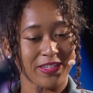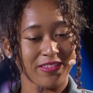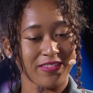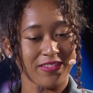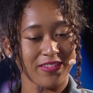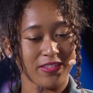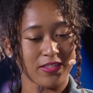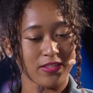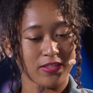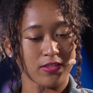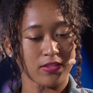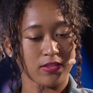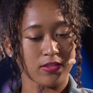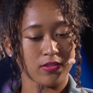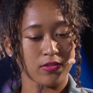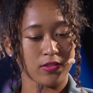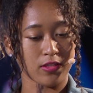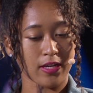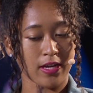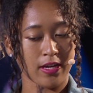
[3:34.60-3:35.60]
I think hers
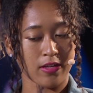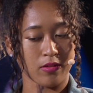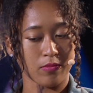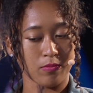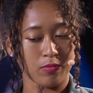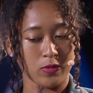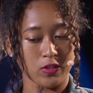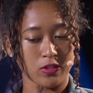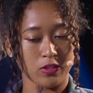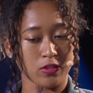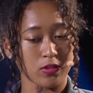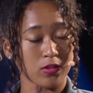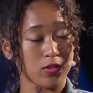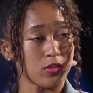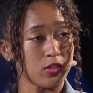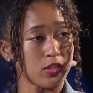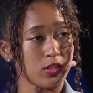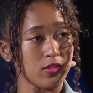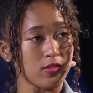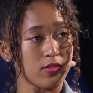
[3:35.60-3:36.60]
is at a much
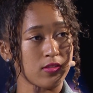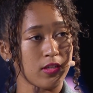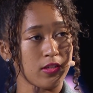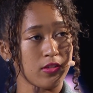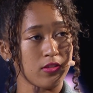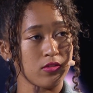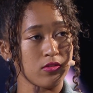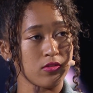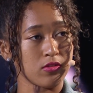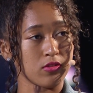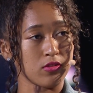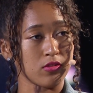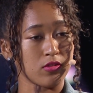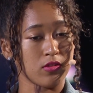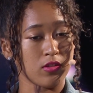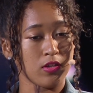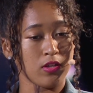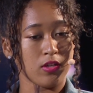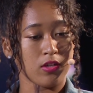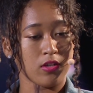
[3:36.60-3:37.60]
larger scale.
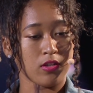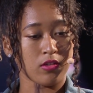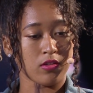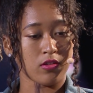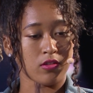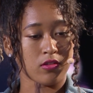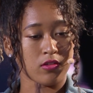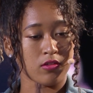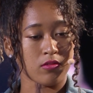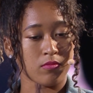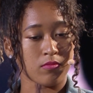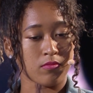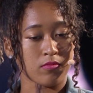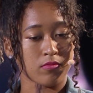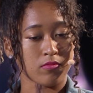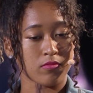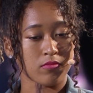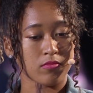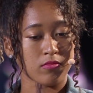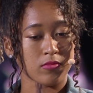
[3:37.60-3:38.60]
So I
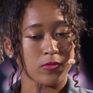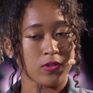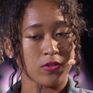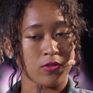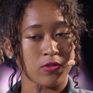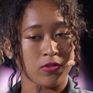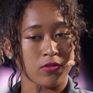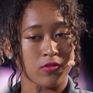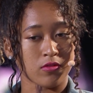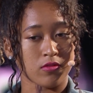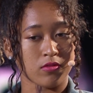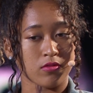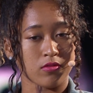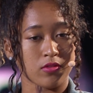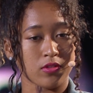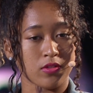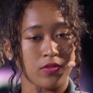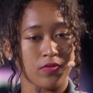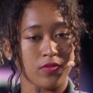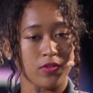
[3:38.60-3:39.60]
don't know,
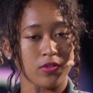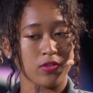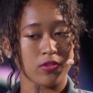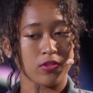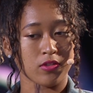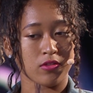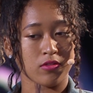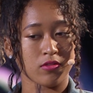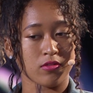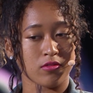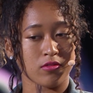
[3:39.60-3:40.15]
I feel like